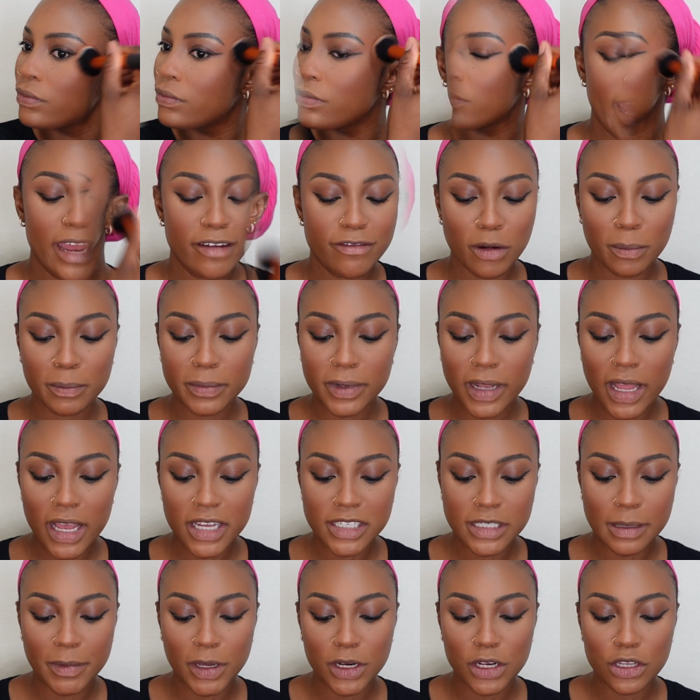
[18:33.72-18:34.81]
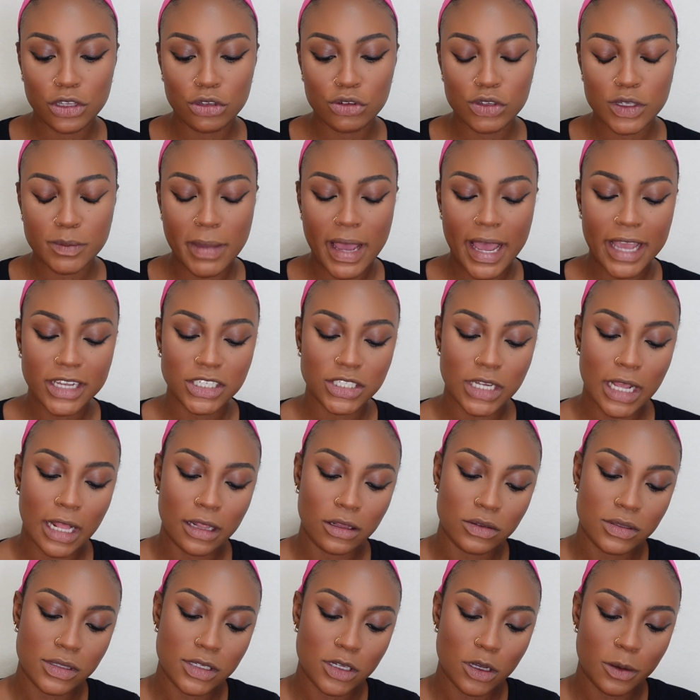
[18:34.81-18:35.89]
And for blush, I'm gonna use my
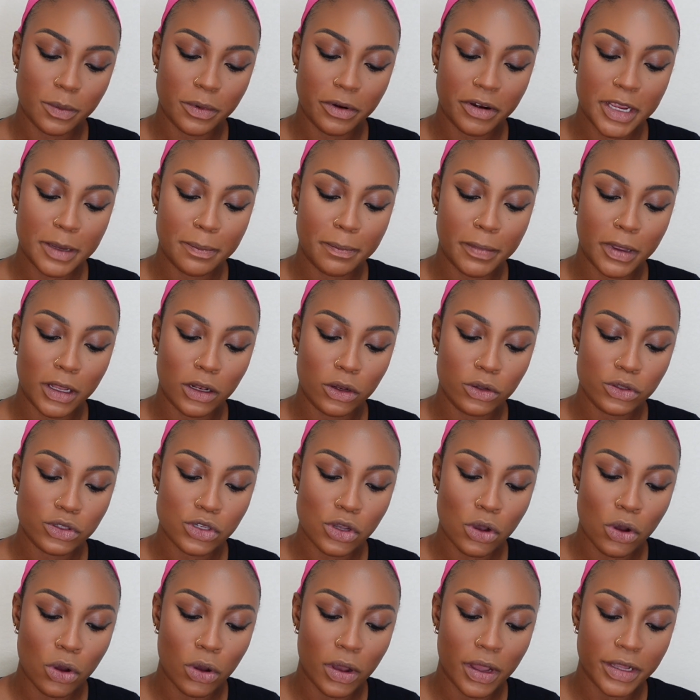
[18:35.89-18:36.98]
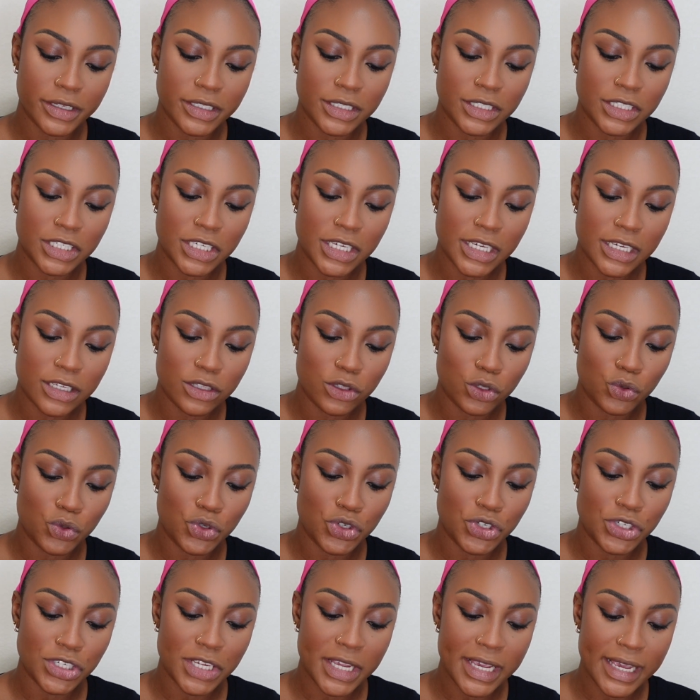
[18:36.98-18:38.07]
Charlotte Tilbury Pillow Talk Cheek to
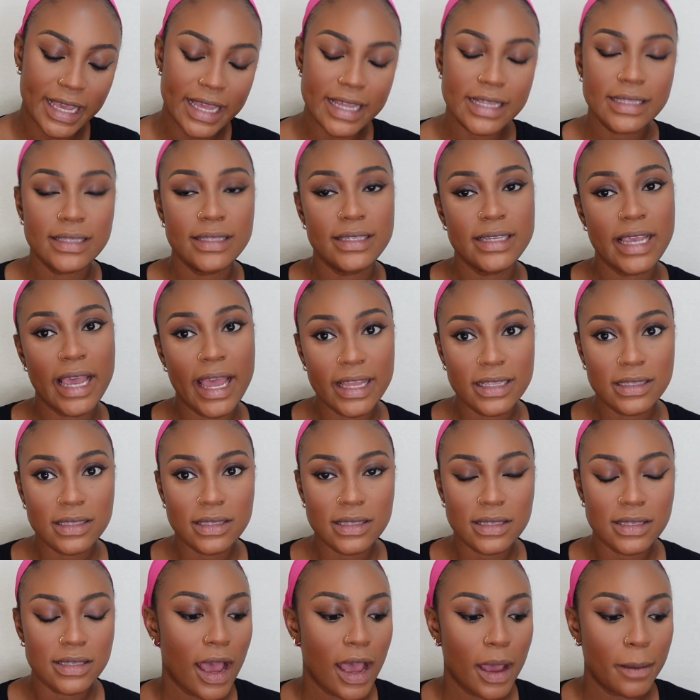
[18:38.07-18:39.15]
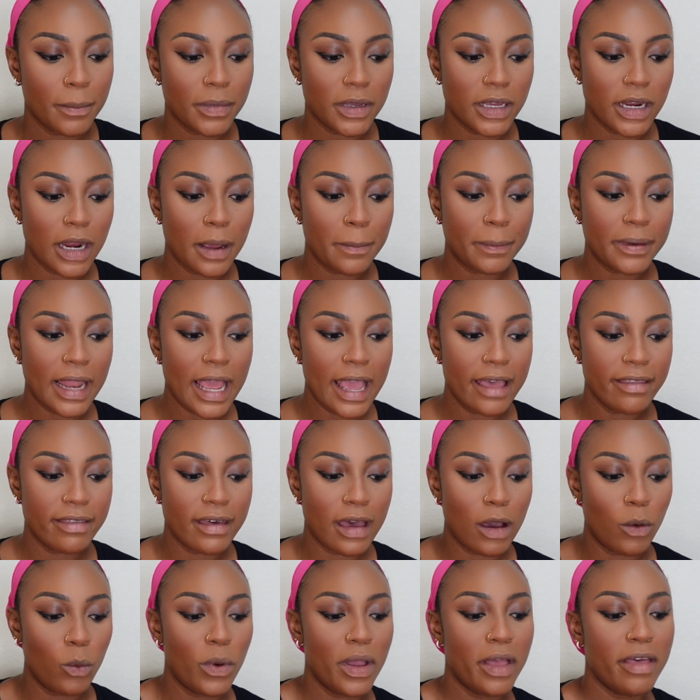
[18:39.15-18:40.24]
Chic Intense. I'm gonna apply
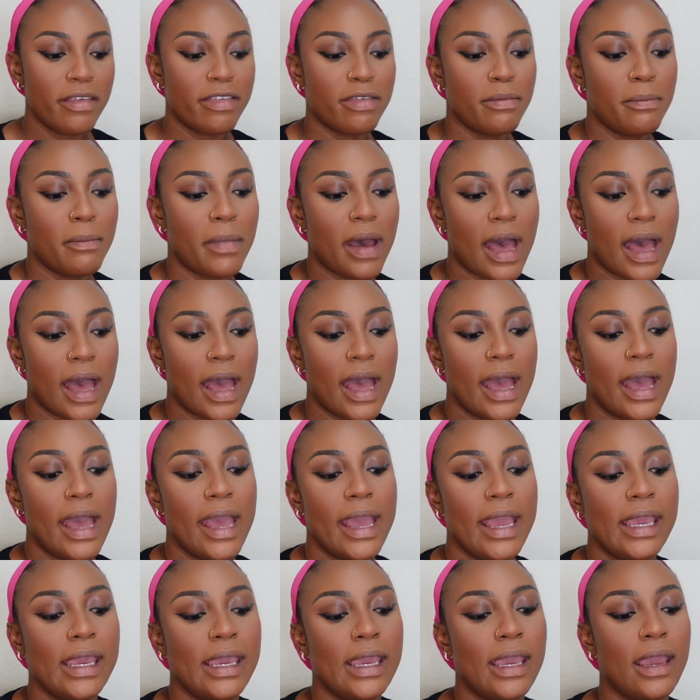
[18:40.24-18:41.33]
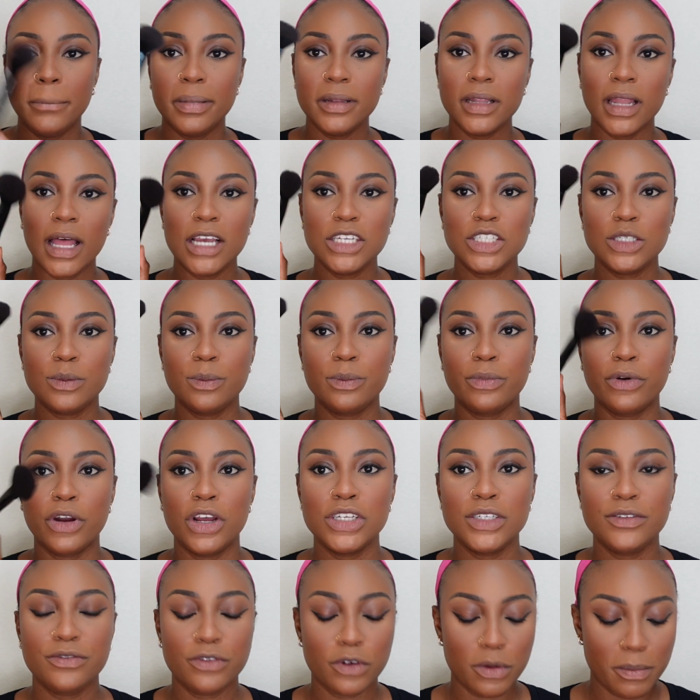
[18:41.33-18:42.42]
that with my blush
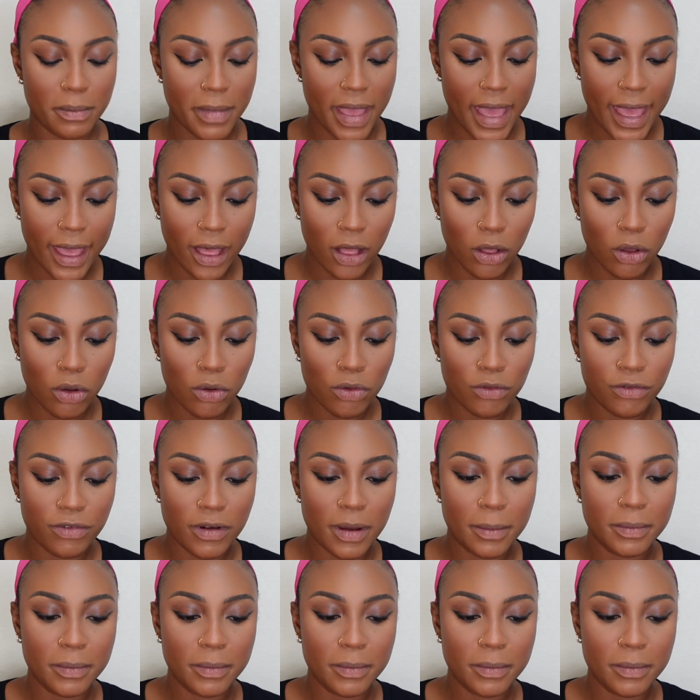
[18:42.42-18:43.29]
brush from ELF.